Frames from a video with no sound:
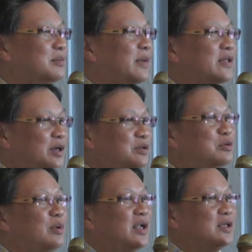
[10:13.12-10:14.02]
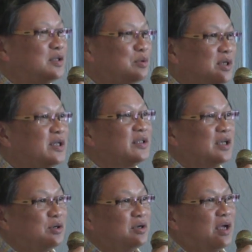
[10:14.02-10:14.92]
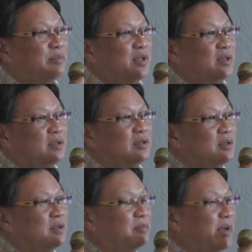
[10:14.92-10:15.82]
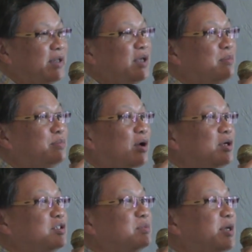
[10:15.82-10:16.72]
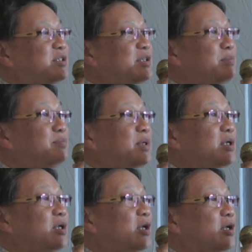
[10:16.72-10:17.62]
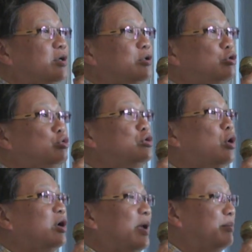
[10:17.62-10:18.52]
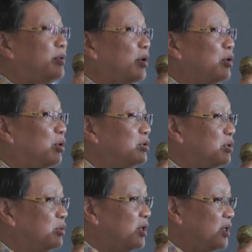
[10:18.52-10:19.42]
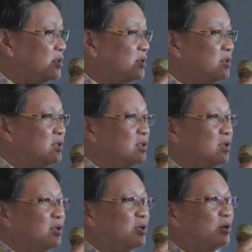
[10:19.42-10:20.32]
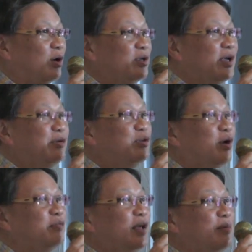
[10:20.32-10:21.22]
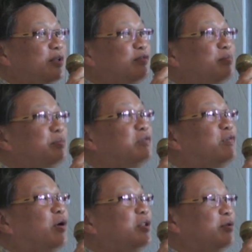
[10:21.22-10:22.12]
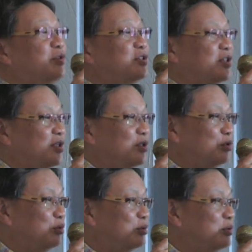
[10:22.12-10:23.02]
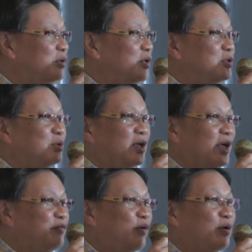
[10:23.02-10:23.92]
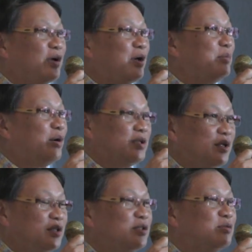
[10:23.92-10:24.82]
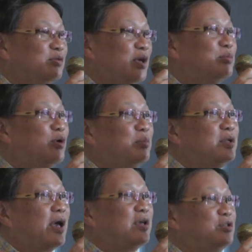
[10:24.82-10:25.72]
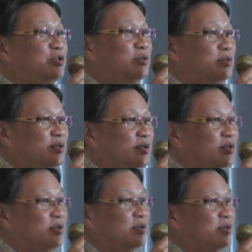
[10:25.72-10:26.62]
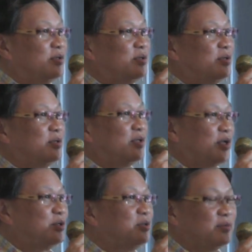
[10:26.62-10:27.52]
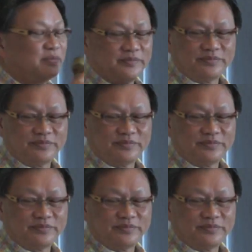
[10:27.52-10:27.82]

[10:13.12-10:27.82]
But I tell you what is the worst thing that's going to happen. Many employers may simply do not employ older workers or get rid of them even before they reach 62 so they can forget about this Re-employment Act issue. Thank you.